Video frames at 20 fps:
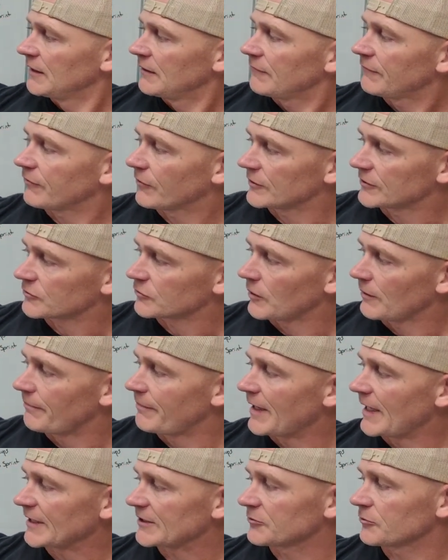Front squat,
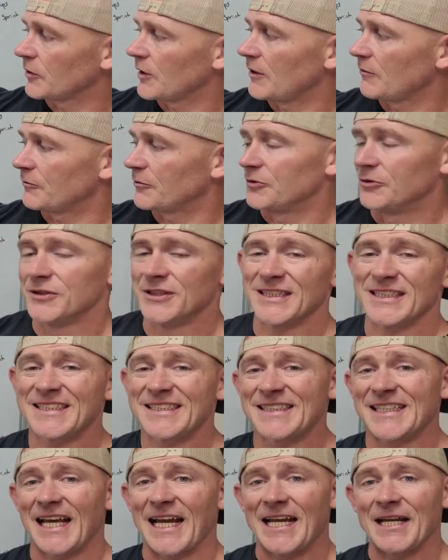back squat. We're doing the
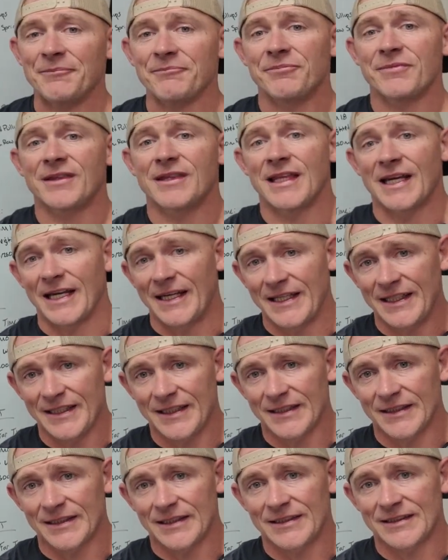same
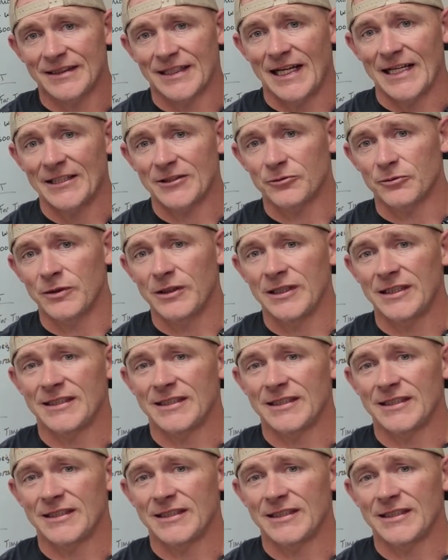thing as last week,